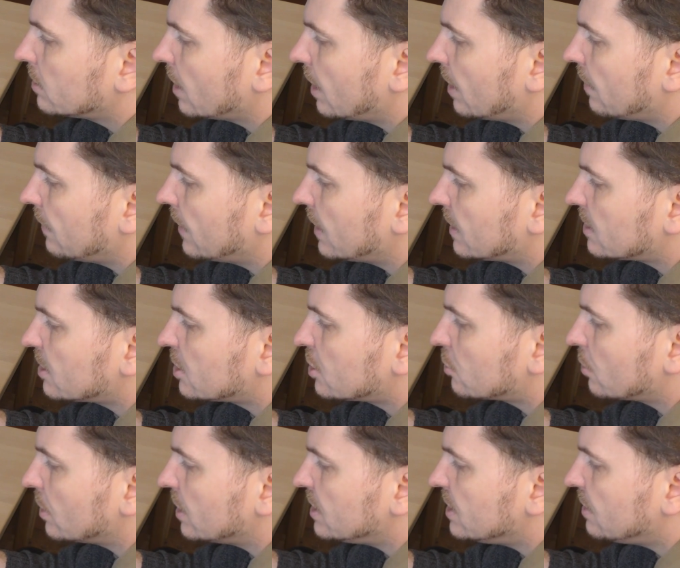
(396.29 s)
and that's
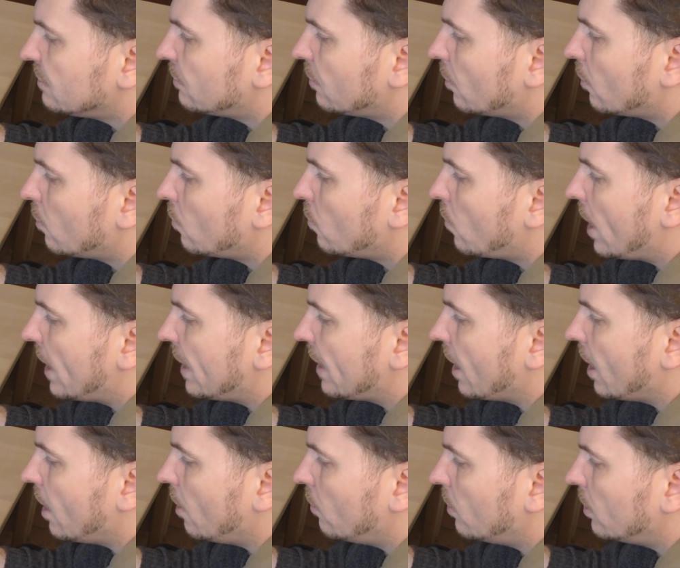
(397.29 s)
24 watt
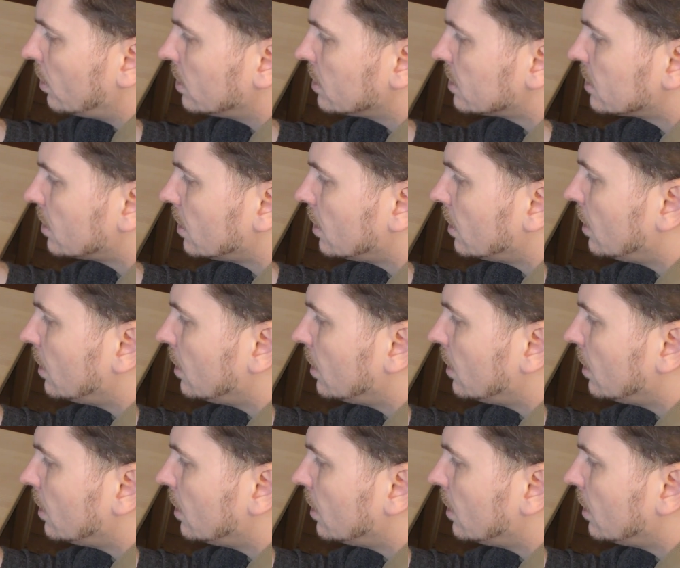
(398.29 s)
hours.